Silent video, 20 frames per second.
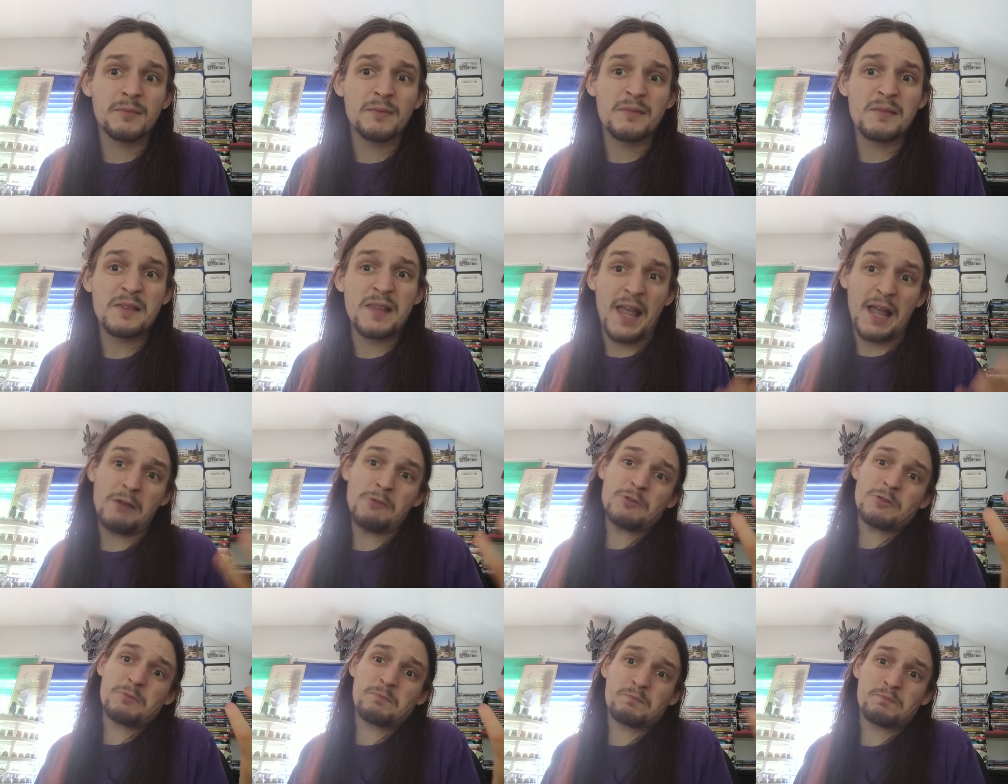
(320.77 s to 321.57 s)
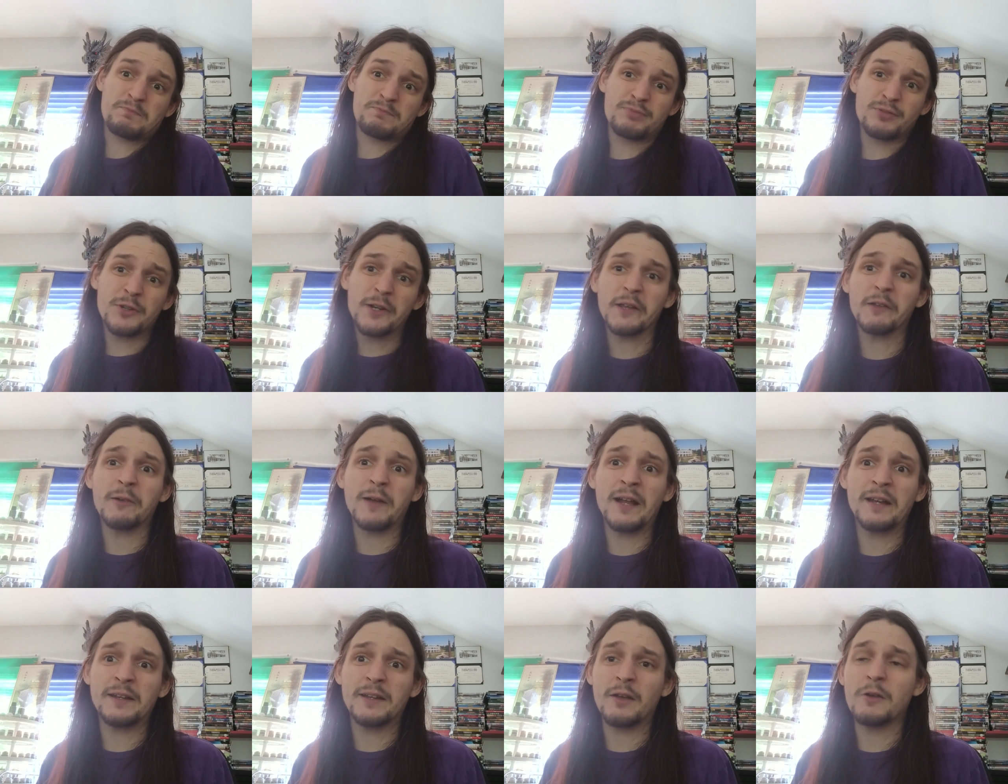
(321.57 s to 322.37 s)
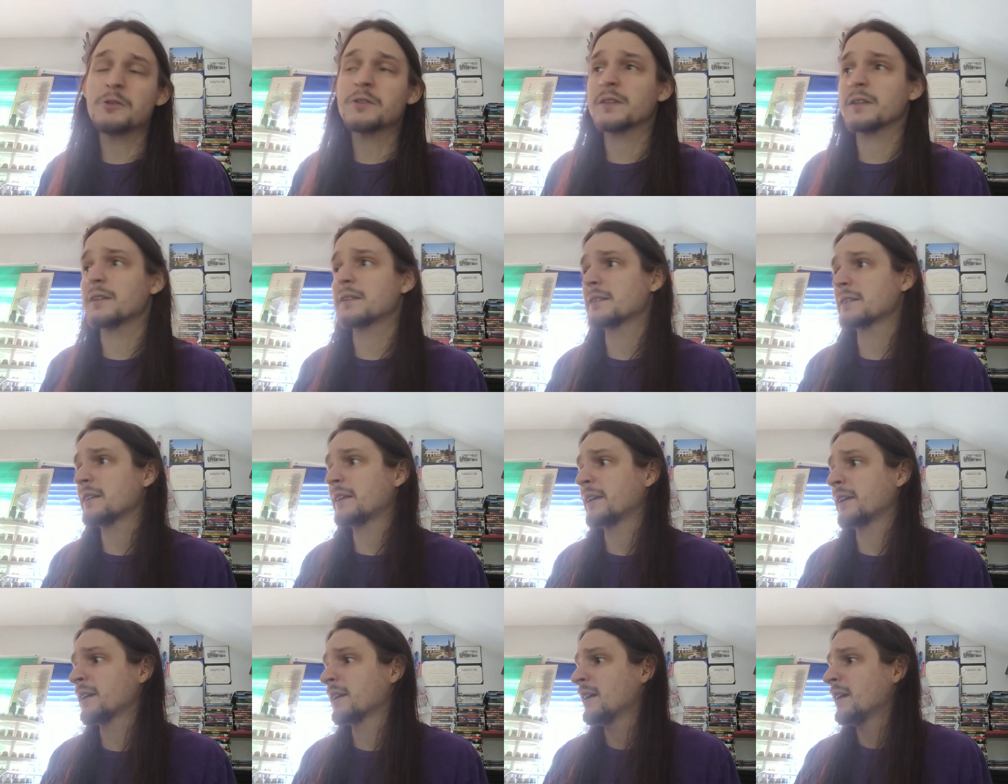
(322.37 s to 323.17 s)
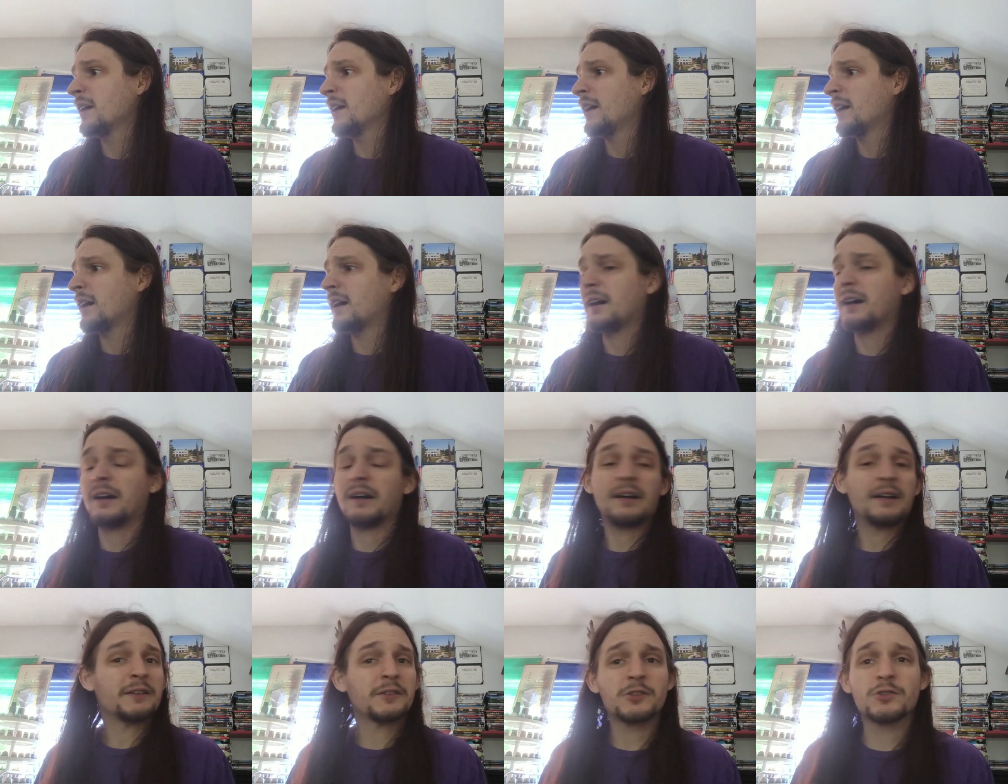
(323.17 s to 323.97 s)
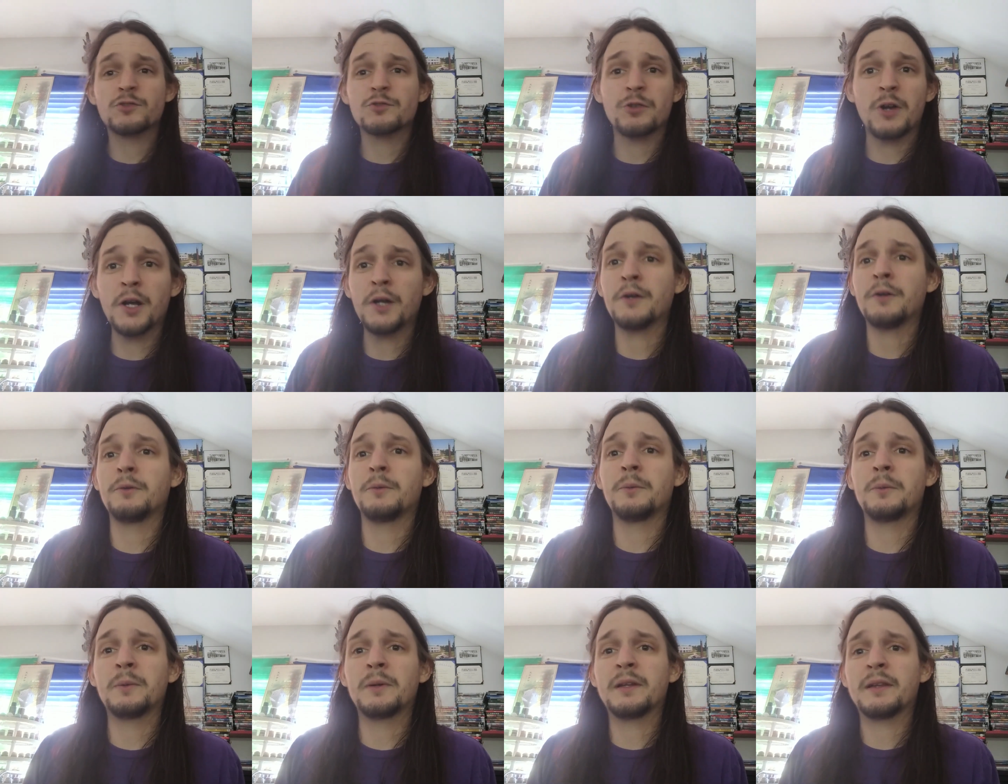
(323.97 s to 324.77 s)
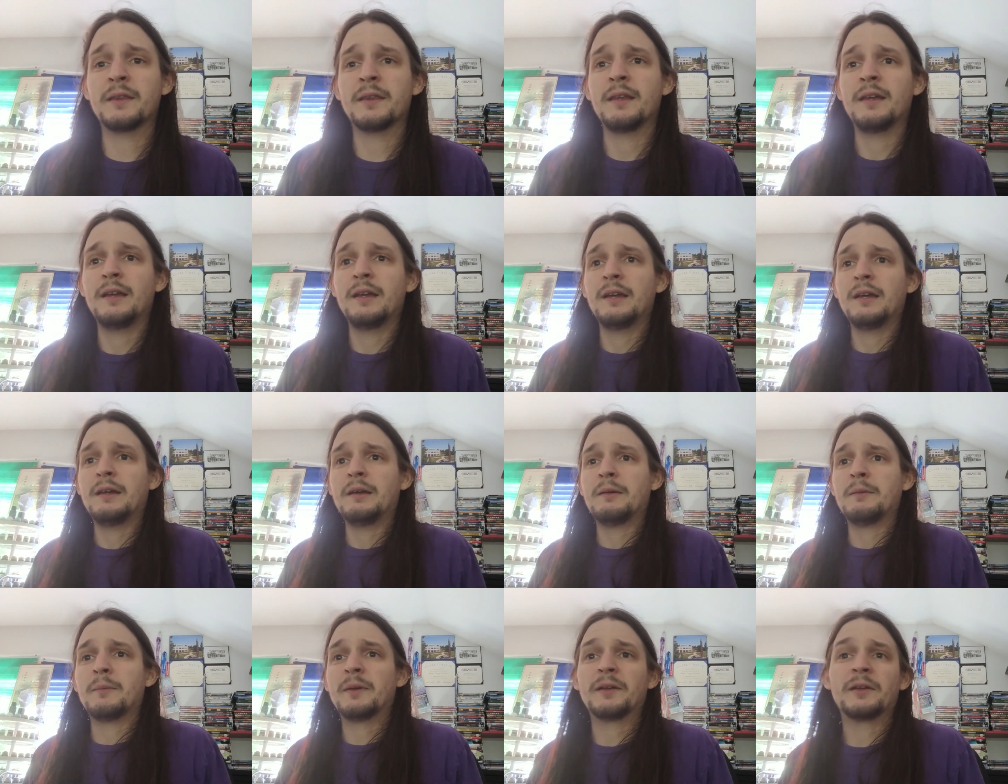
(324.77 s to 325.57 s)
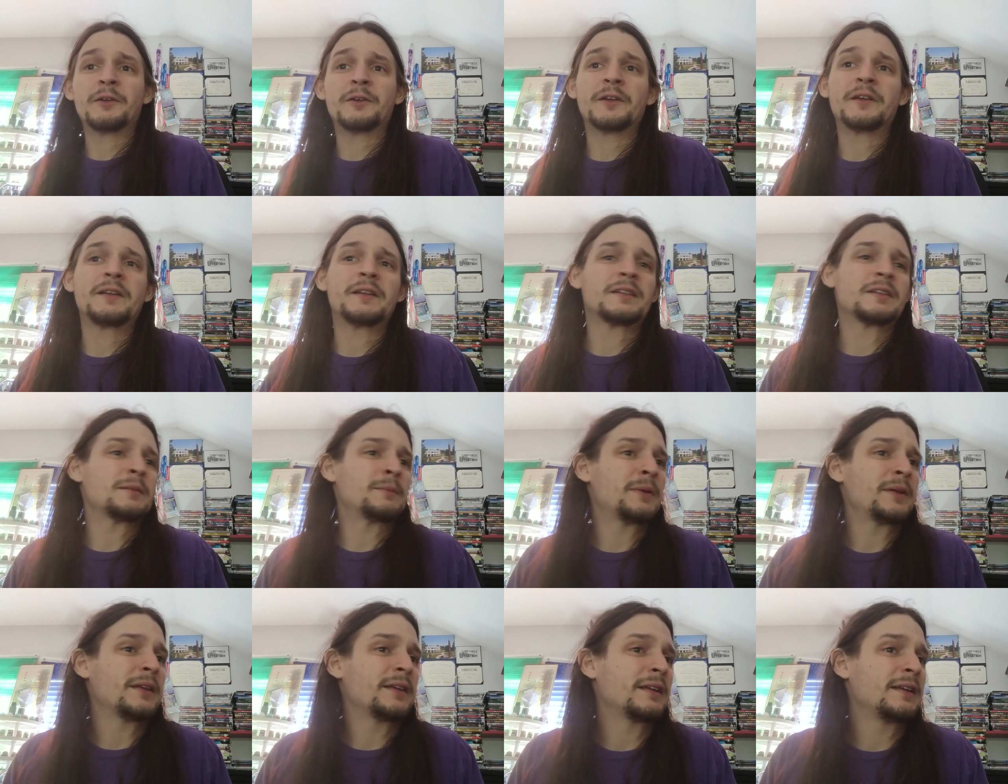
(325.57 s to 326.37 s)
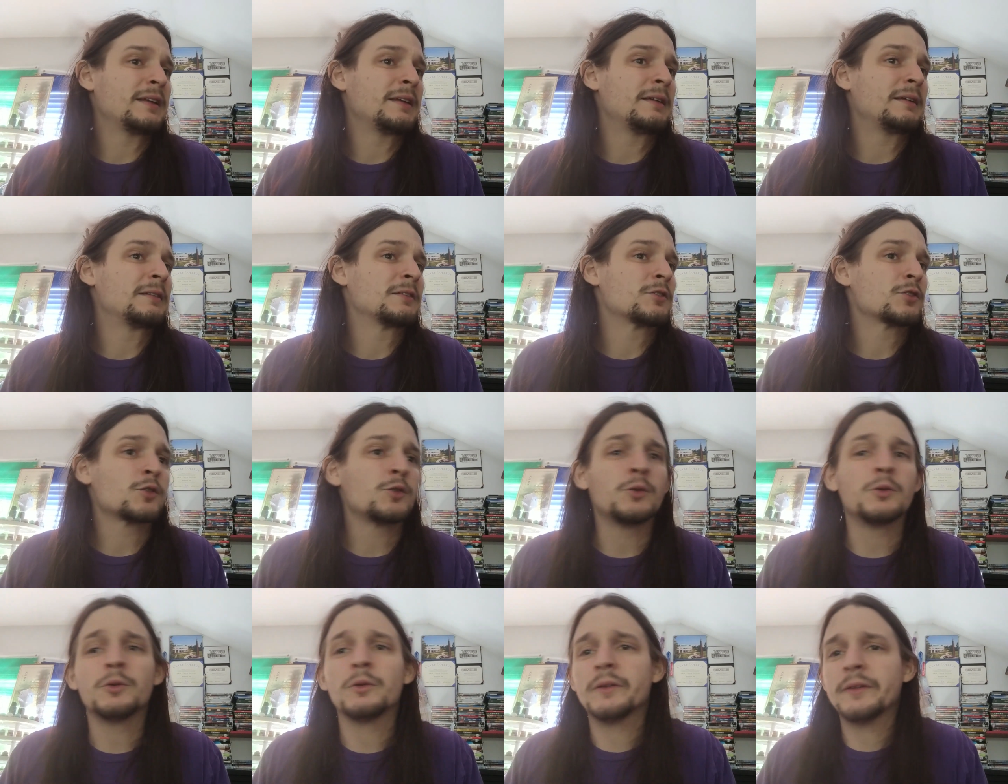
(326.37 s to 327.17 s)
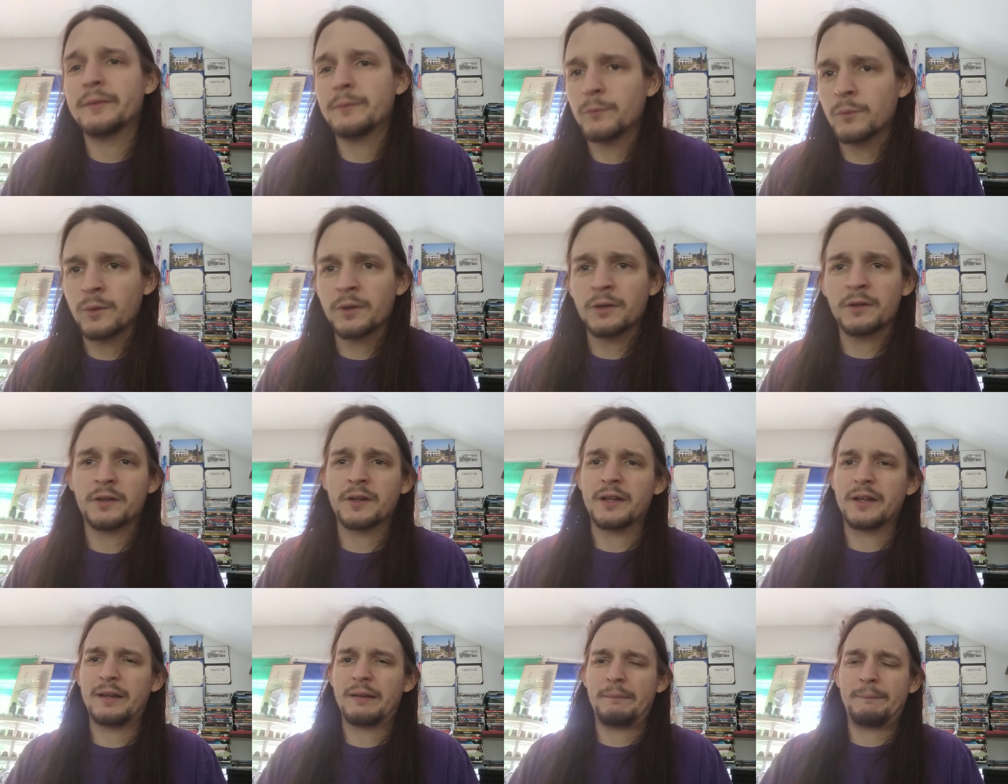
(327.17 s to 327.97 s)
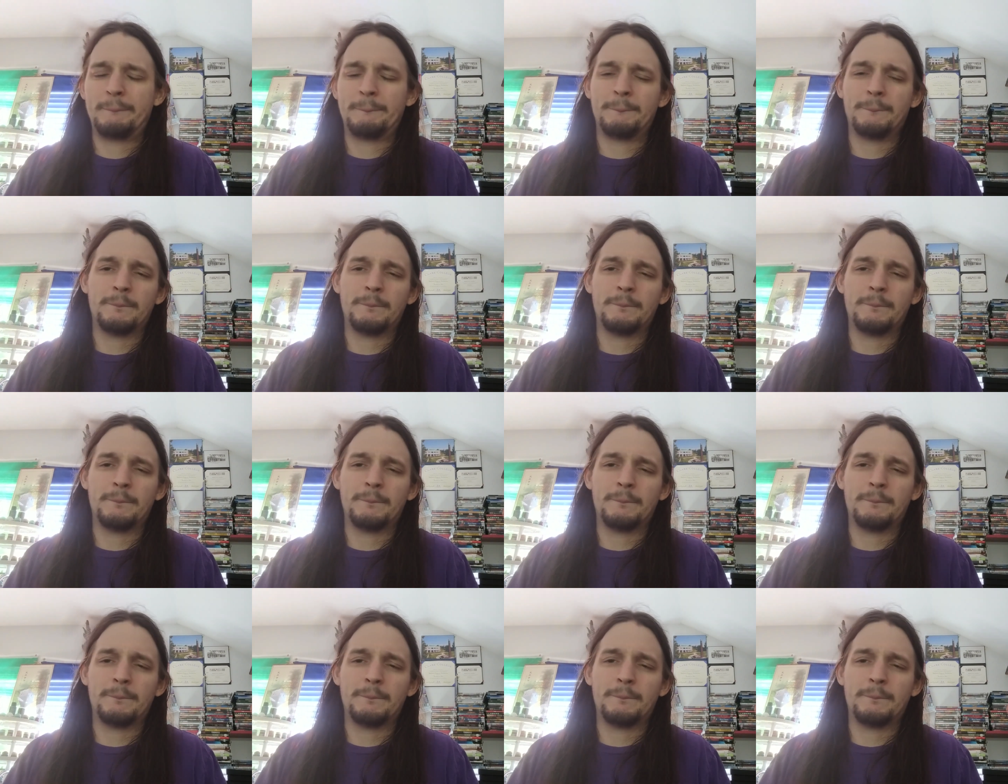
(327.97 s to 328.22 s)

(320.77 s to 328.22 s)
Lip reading: sounds pretty grandiose. Like, I struggle with my learning disability in school and work and